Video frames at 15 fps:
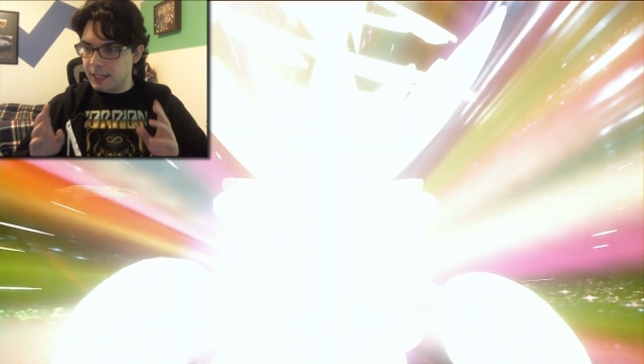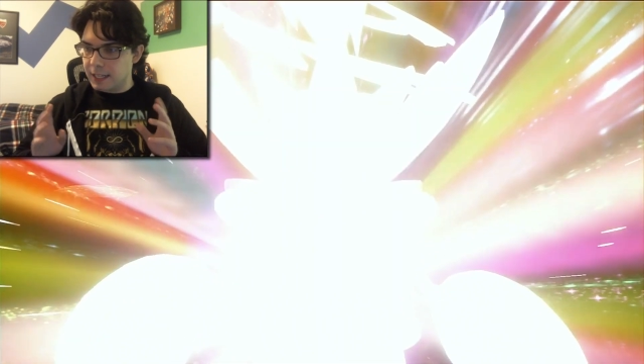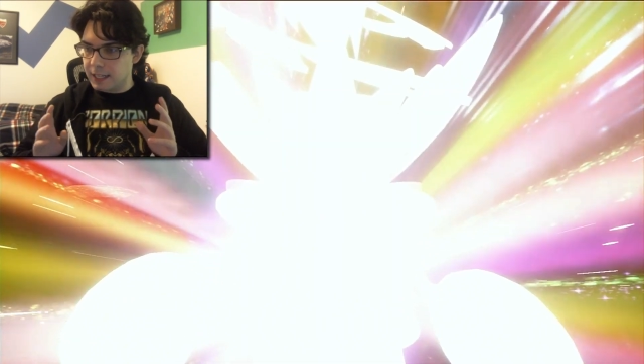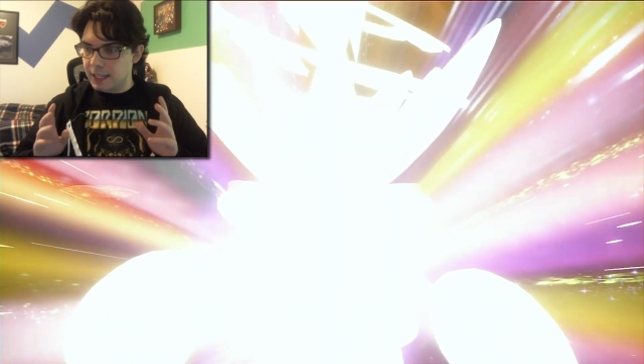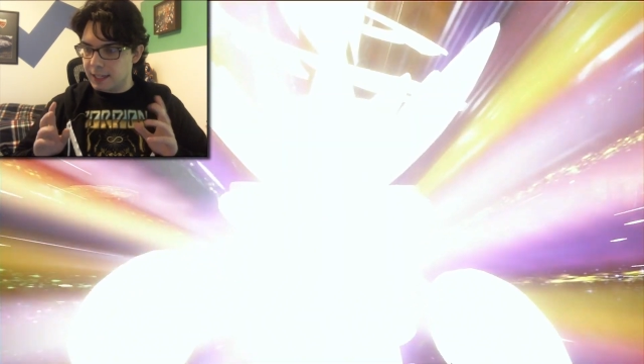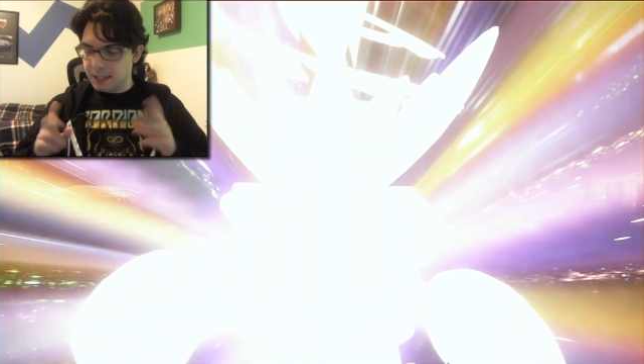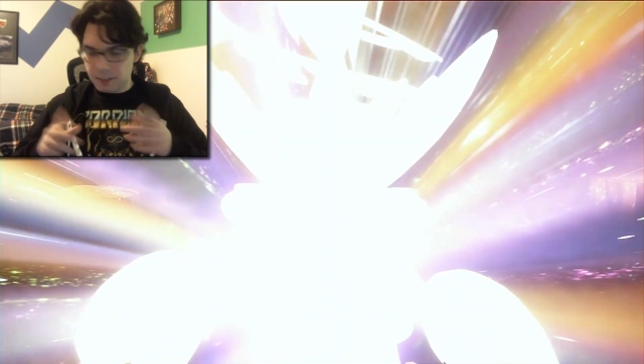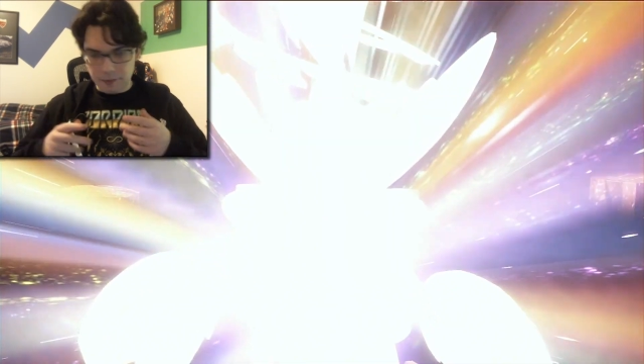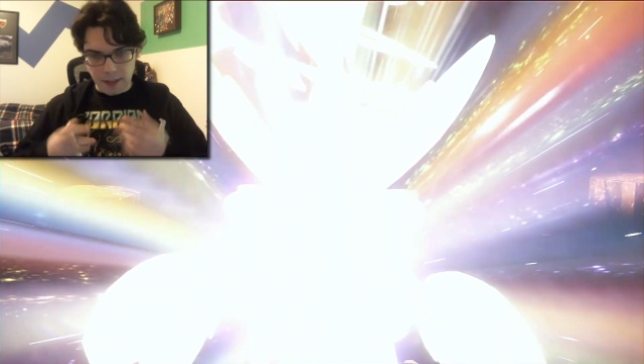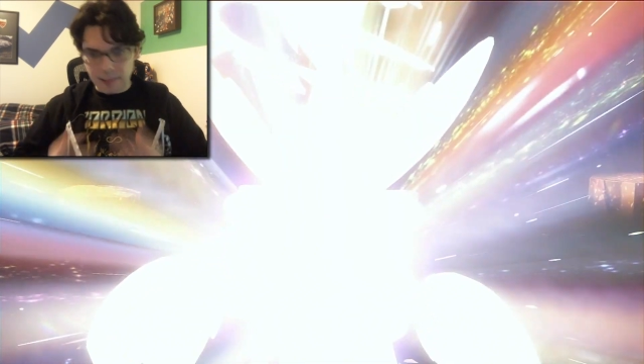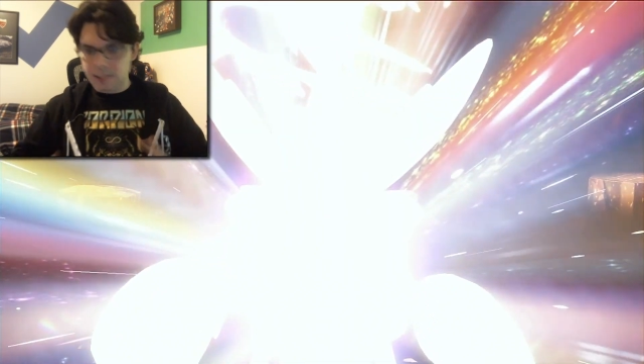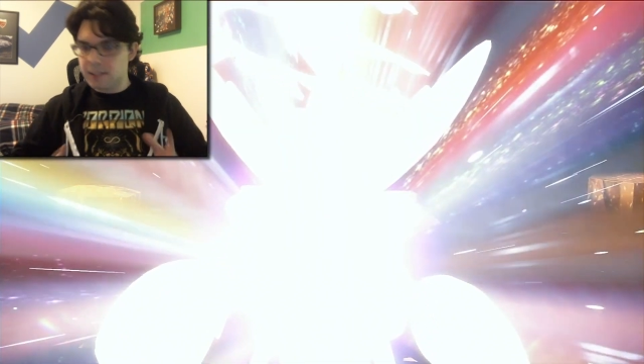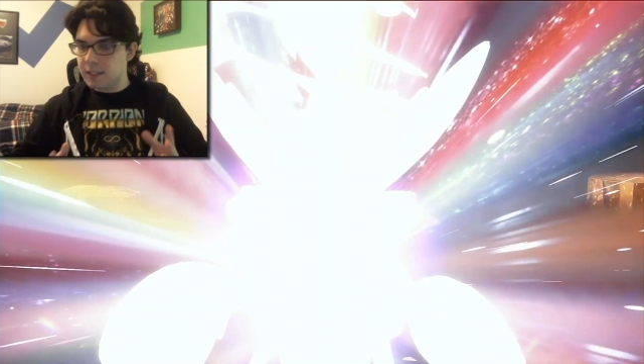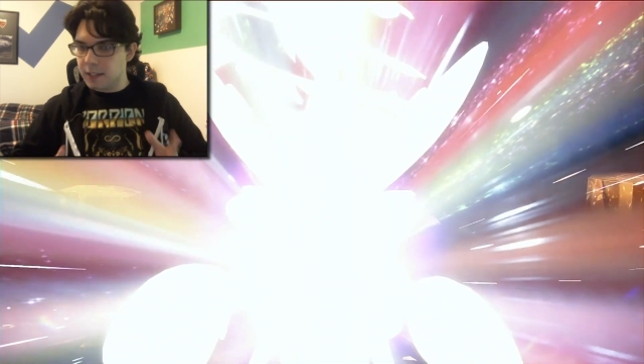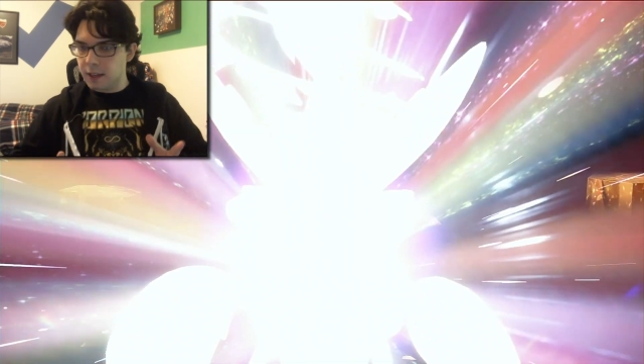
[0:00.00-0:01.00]

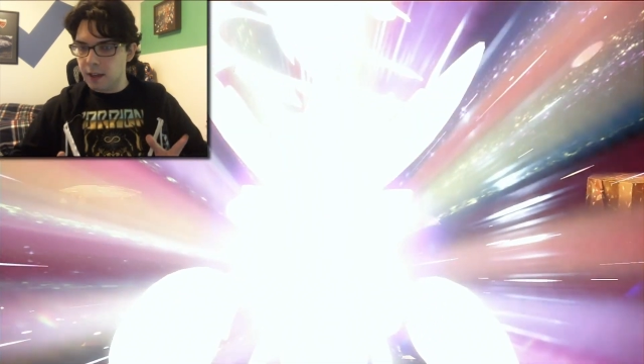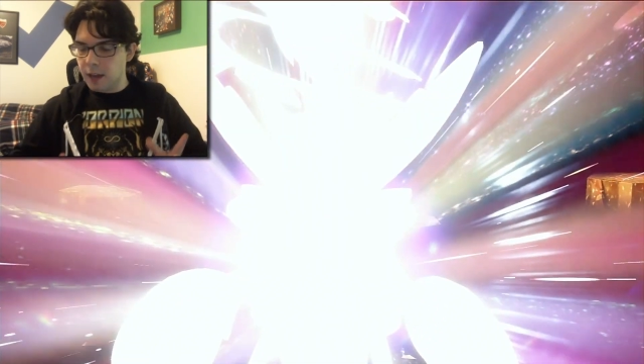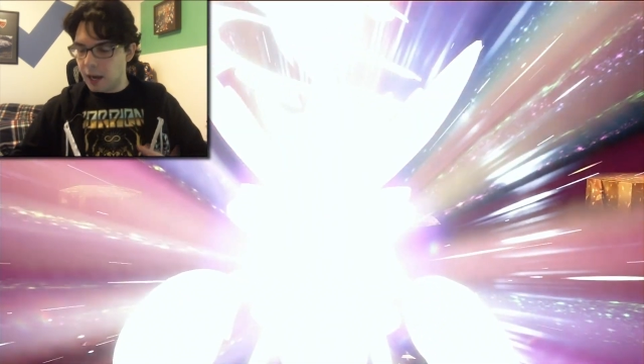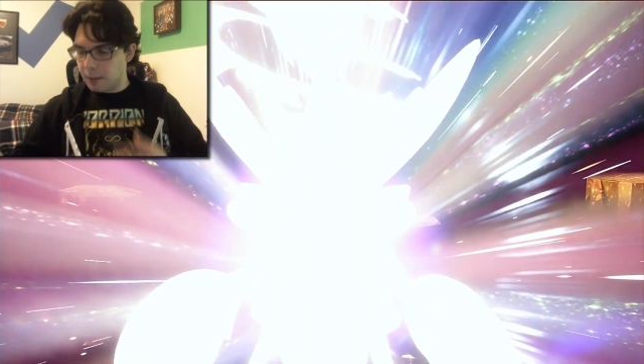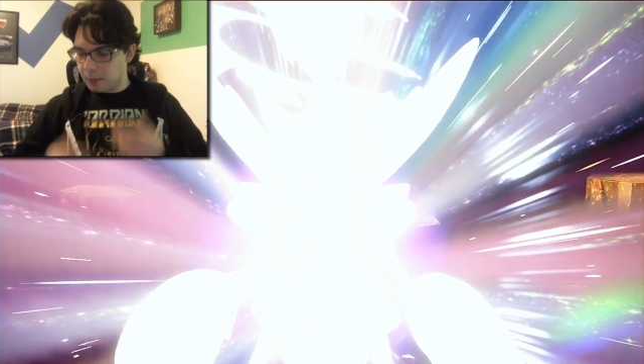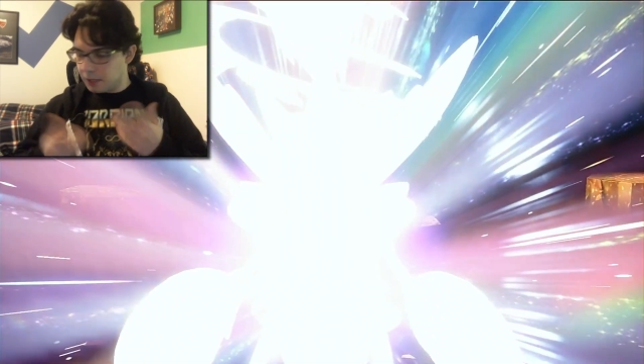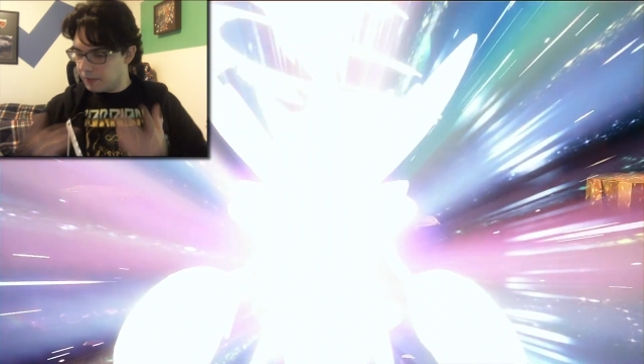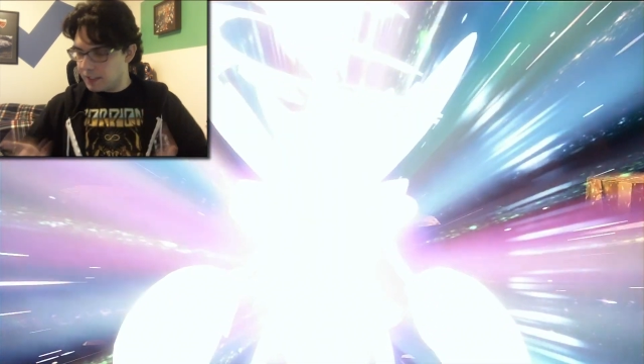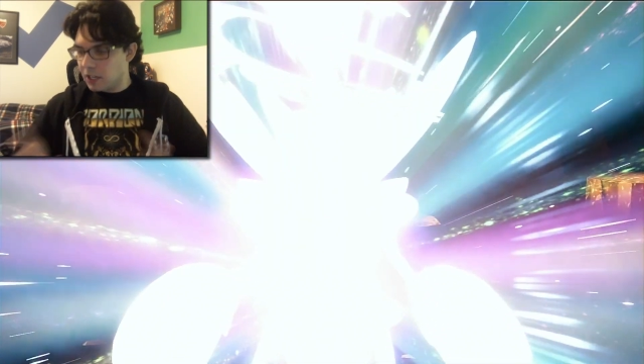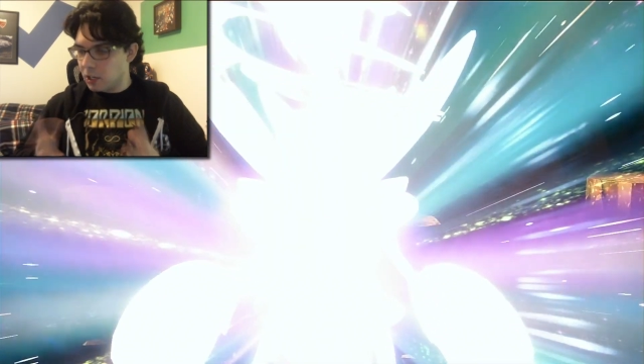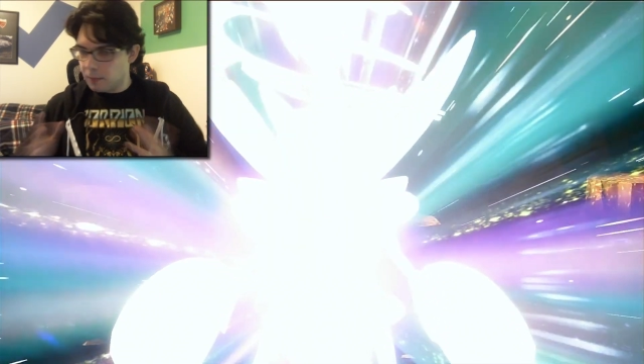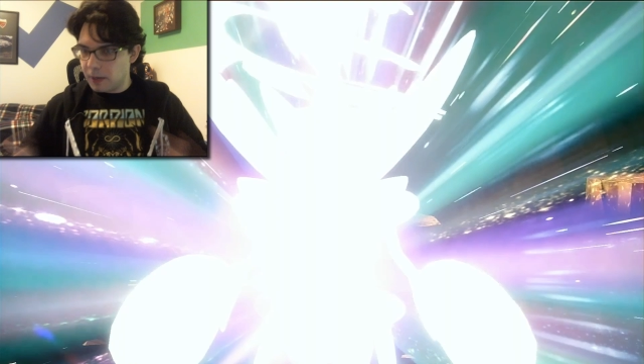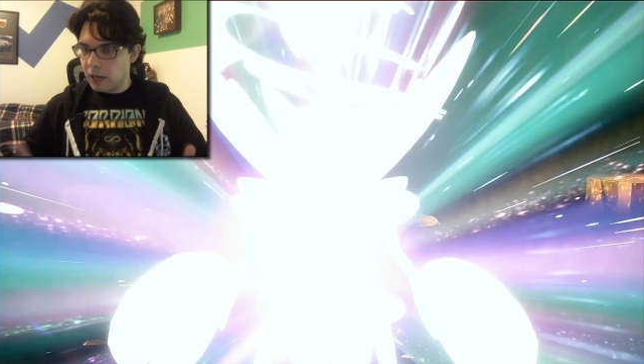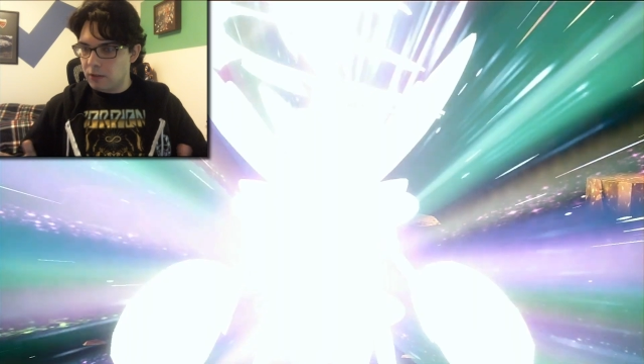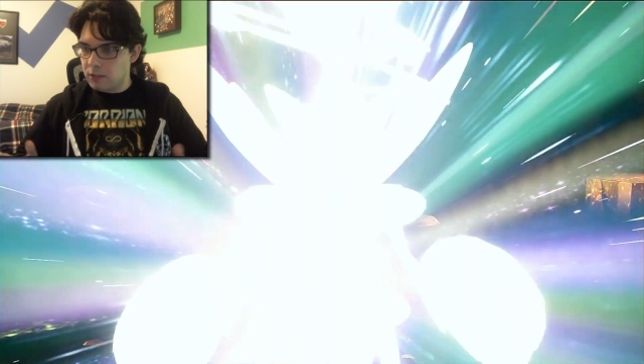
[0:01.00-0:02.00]
Levencia, I believe that's how you
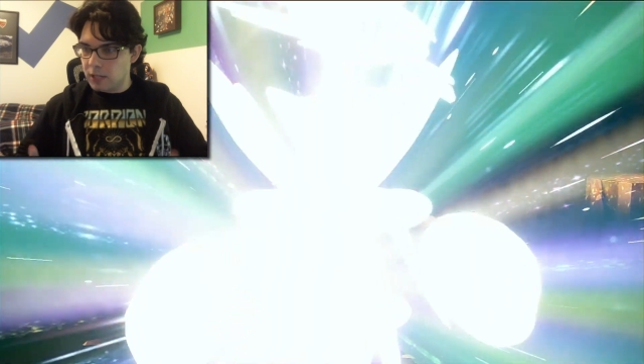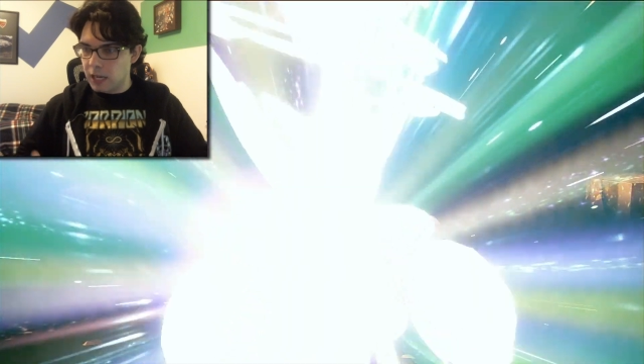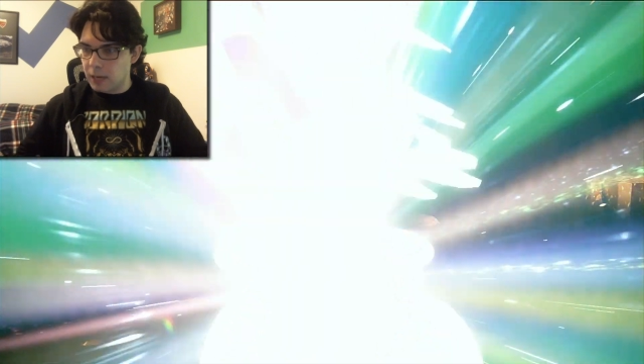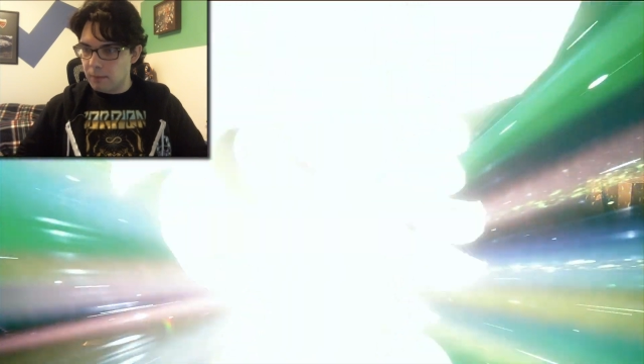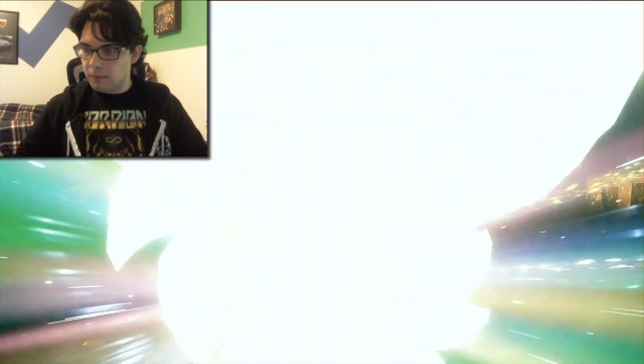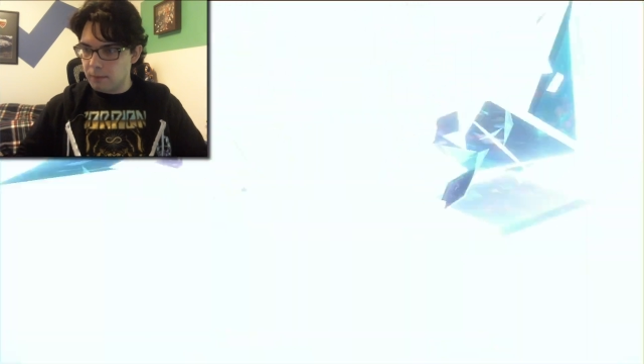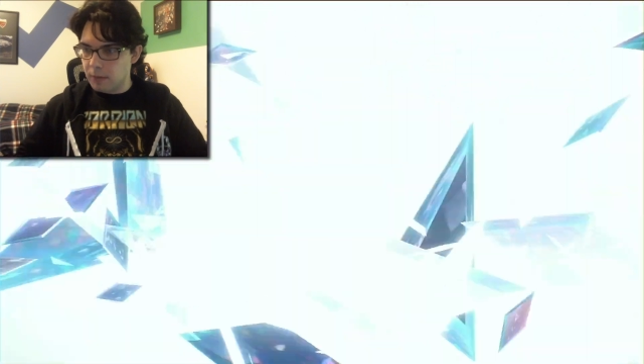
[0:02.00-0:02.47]
pronounce the name.